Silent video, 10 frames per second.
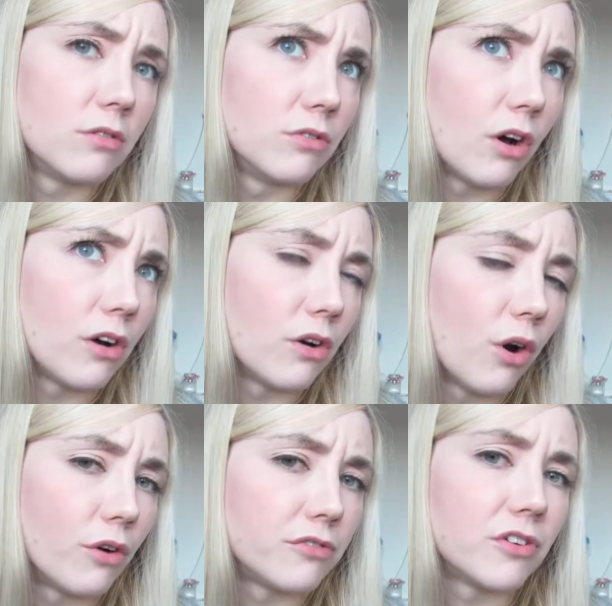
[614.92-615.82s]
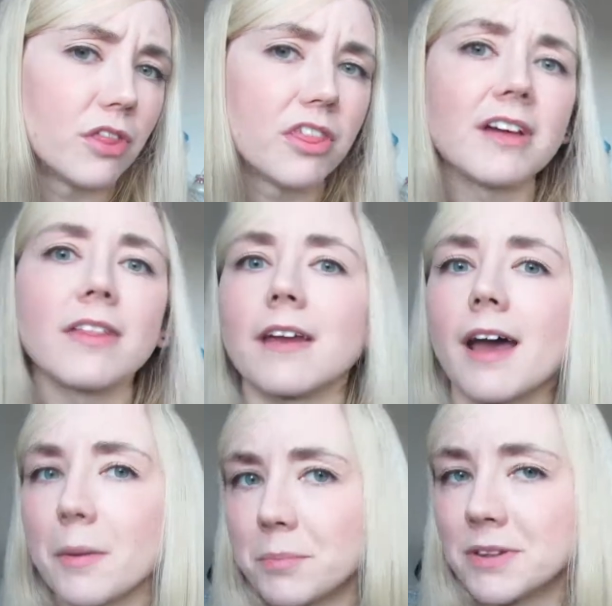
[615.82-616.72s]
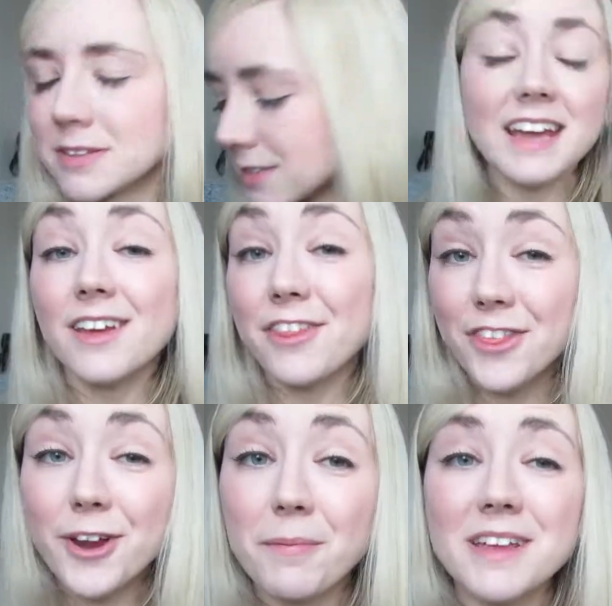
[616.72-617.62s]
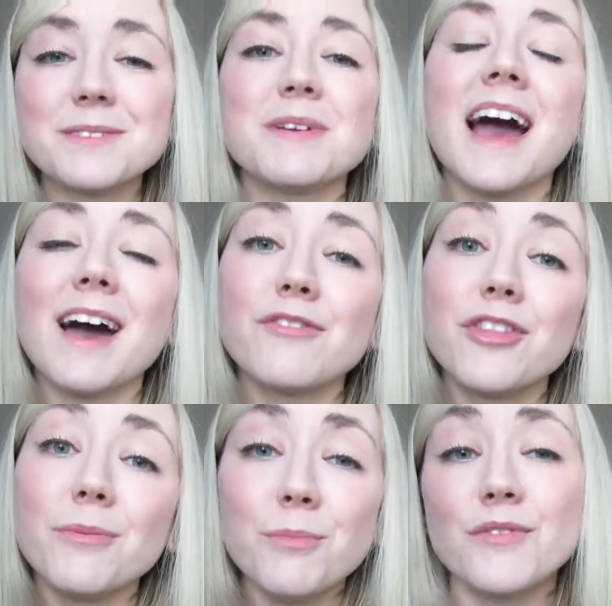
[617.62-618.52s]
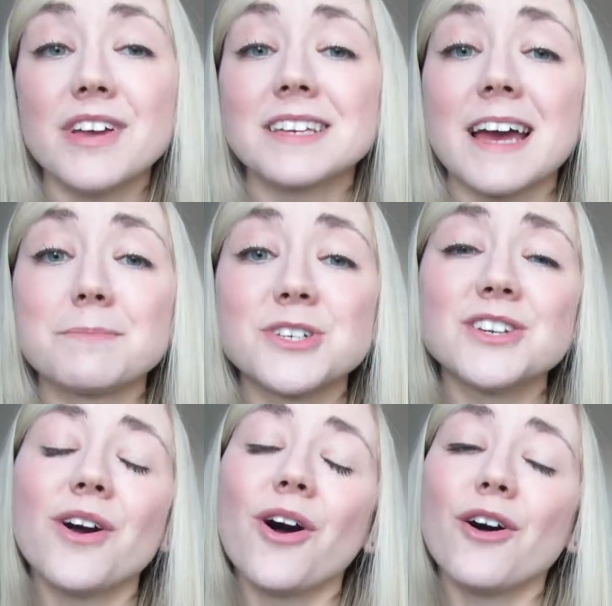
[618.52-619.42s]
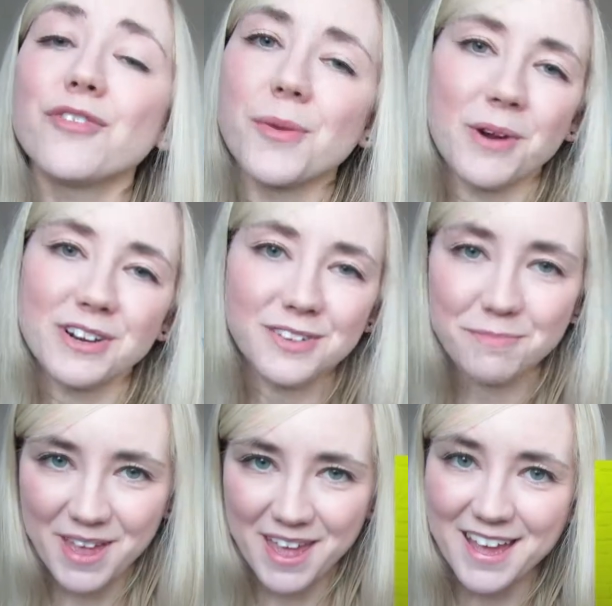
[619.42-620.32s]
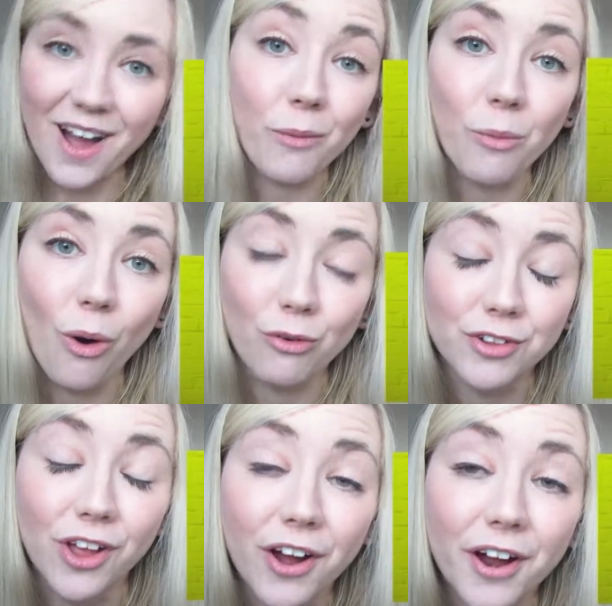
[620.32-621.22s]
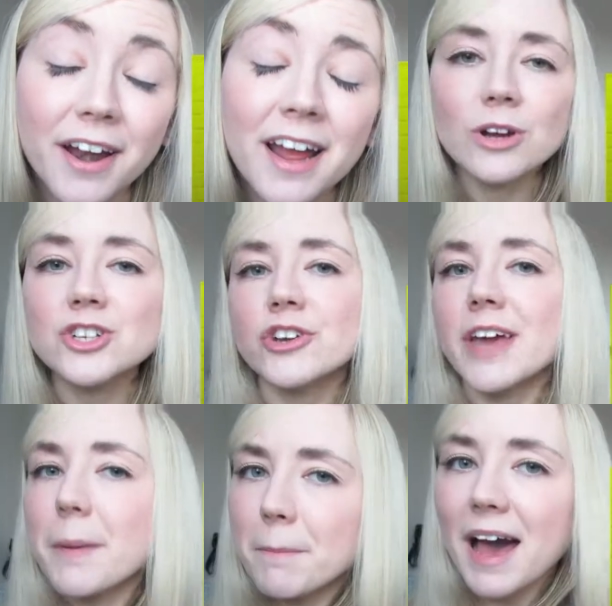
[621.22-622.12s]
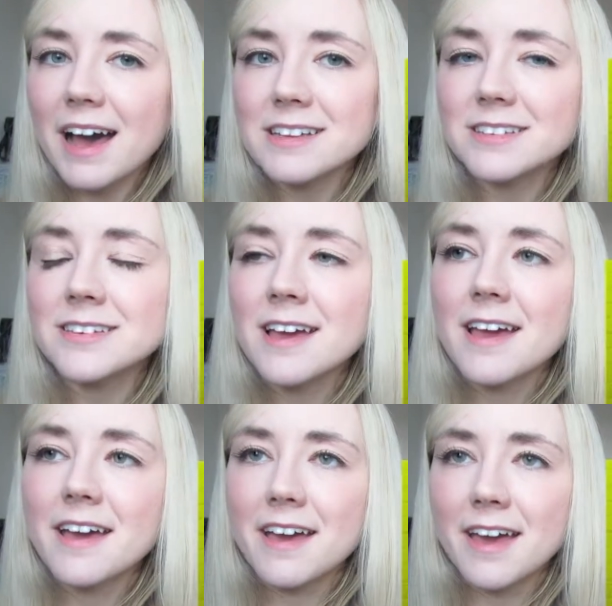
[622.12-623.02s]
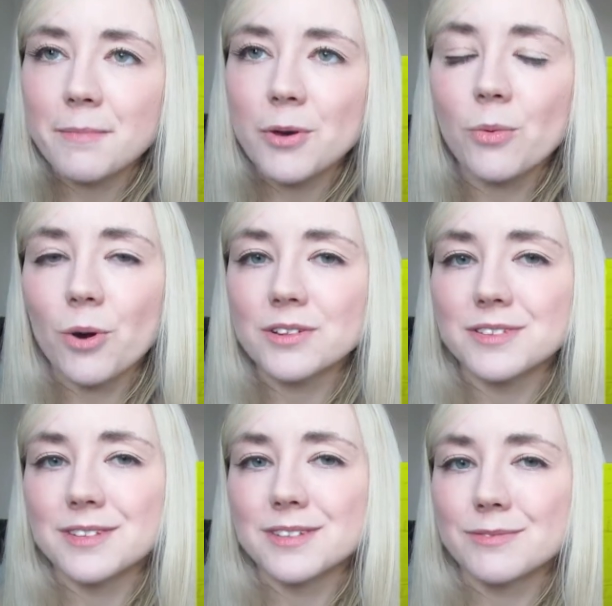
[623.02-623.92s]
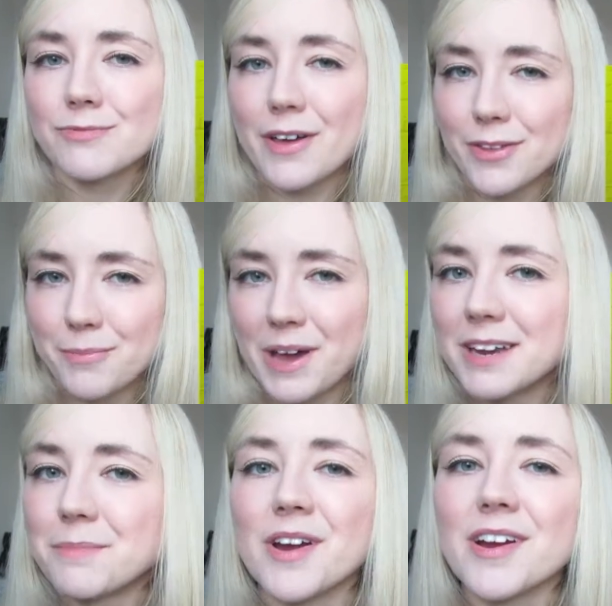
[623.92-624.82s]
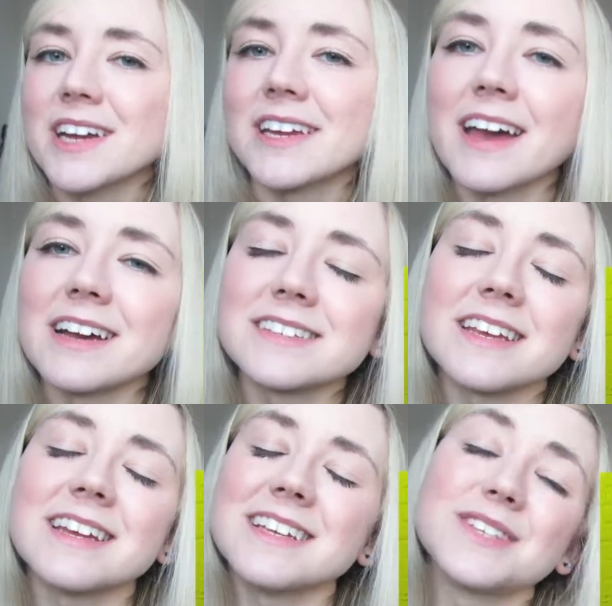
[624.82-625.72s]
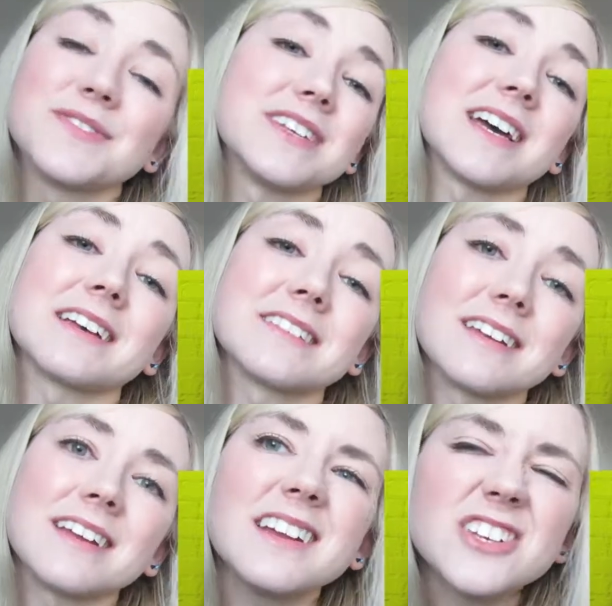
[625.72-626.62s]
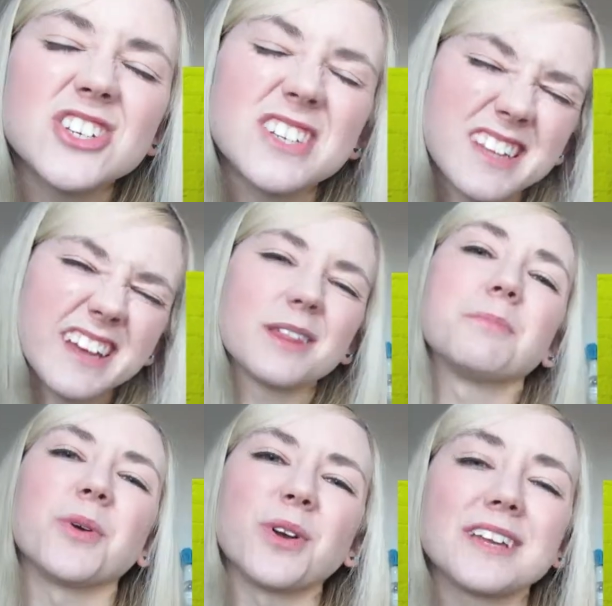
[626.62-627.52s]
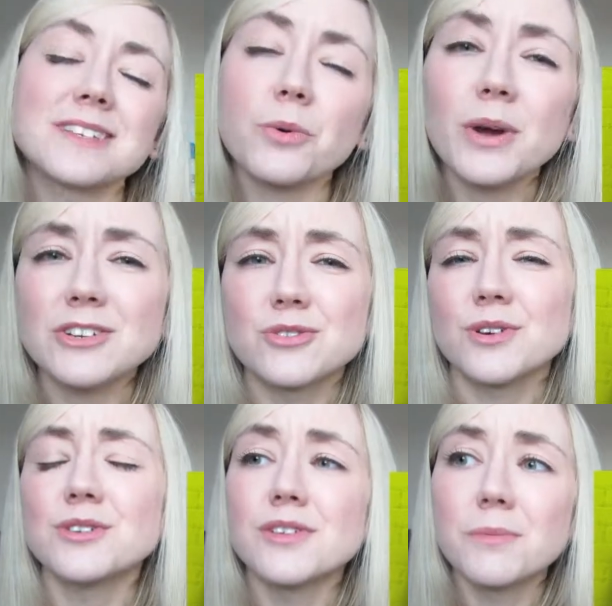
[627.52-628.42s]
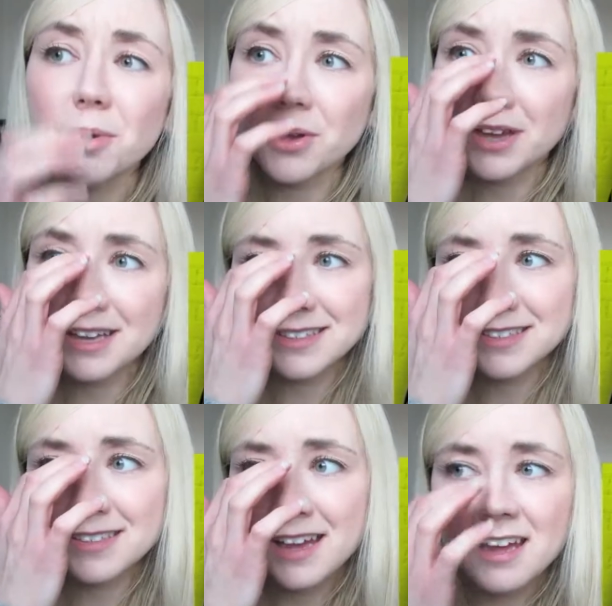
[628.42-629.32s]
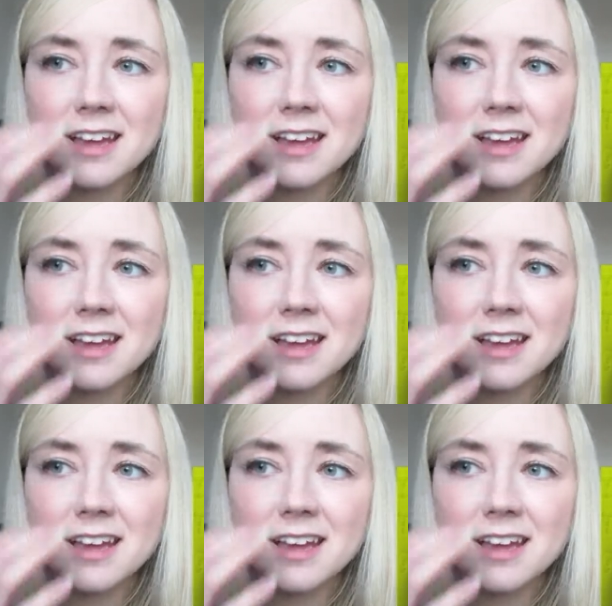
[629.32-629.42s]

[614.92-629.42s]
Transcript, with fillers: not often thing that happens. In at third place we have the movie adaptation of The Perks of Being a Wallflower. Once you get past Emma Watson's rather bad American accent is fantastic. It is just like the book. It's quite true to the book. It's